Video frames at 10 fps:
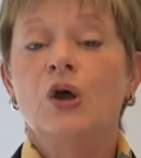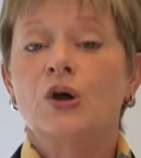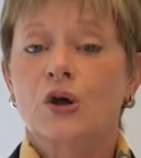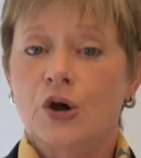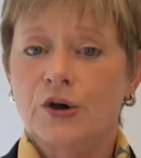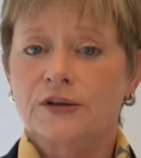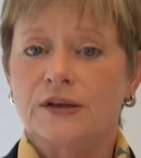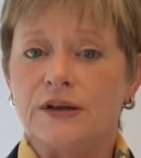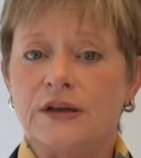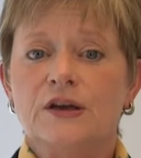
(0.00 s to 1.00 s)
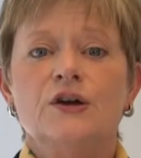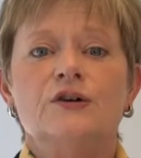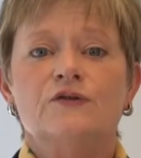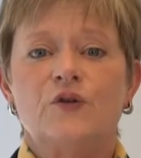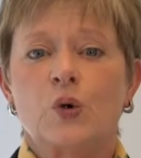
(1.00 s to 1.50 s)
Currently,
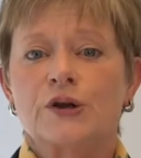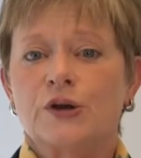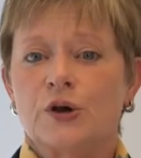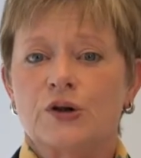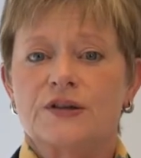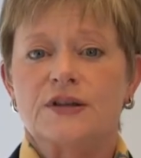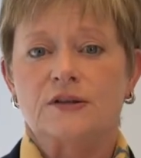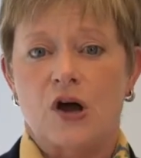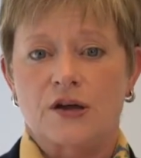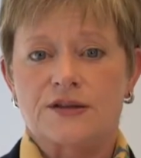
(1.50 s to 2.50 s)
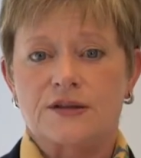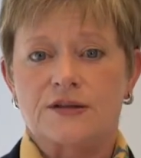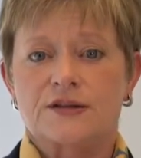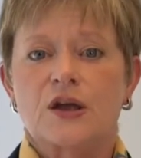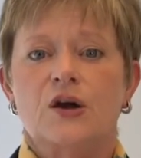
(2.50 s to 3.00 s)
foreign currency
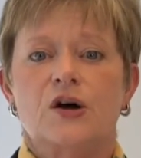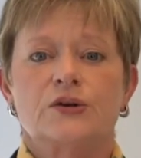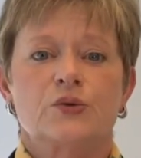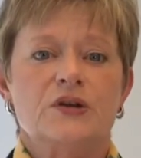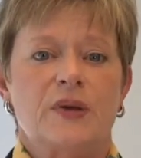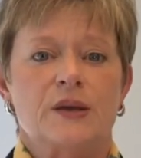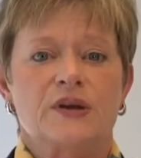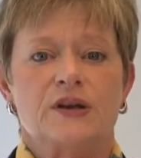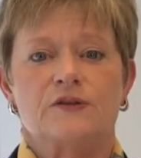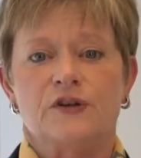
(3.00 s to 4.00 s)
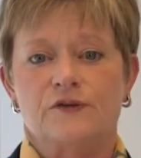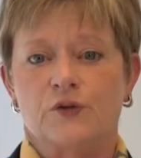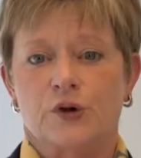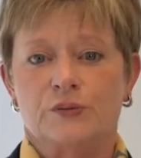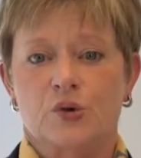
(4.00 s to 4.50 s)
losses on repayment of a
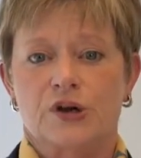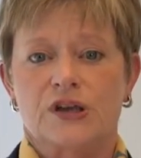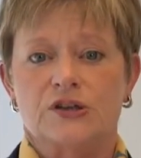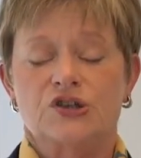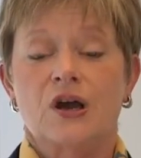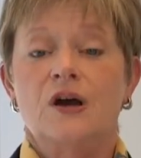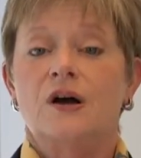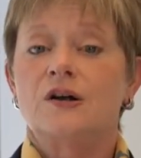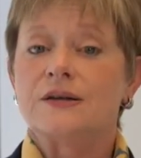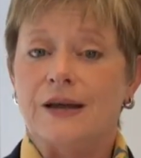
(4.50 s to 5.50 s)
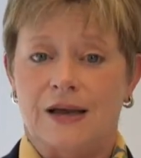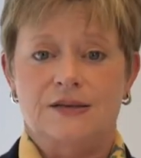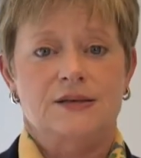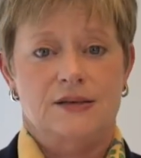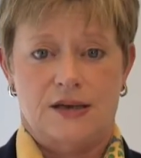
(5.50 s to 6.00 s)
foreign mortgage are
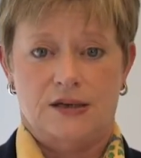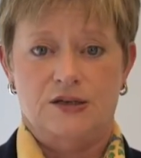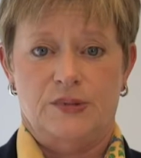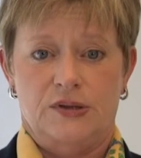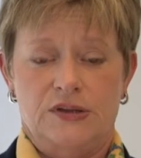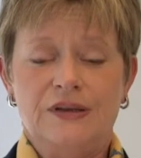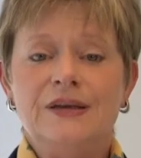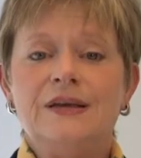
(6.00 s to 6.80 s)
not deductible,